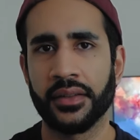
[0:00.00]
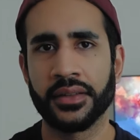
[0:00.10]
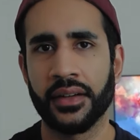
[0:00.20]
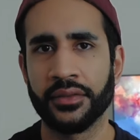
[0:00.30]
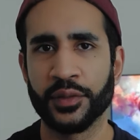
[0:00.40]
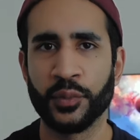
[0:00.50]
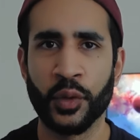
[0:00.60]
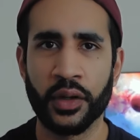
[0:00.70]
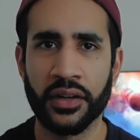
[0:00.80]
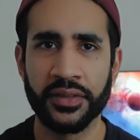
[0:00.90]
I'd kind of just
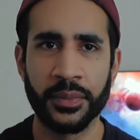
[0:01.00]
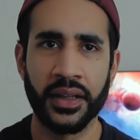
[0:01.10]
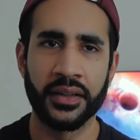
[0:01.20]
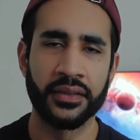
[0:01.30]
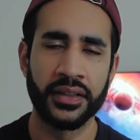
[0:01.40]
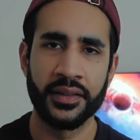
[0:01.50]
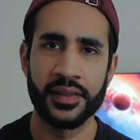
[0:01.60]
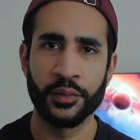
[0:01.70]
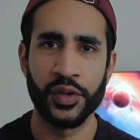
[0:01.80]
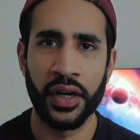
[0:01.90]
walk off and be like, I guess
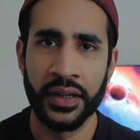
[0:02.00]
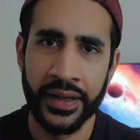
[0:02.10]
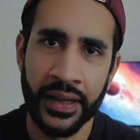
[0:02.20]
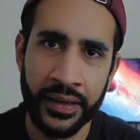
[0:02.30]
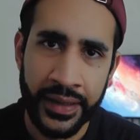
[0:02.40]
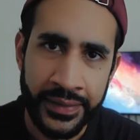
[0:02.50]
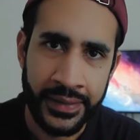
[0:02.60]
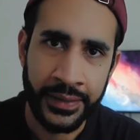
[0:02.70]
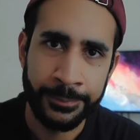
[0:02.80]
I'll try again later.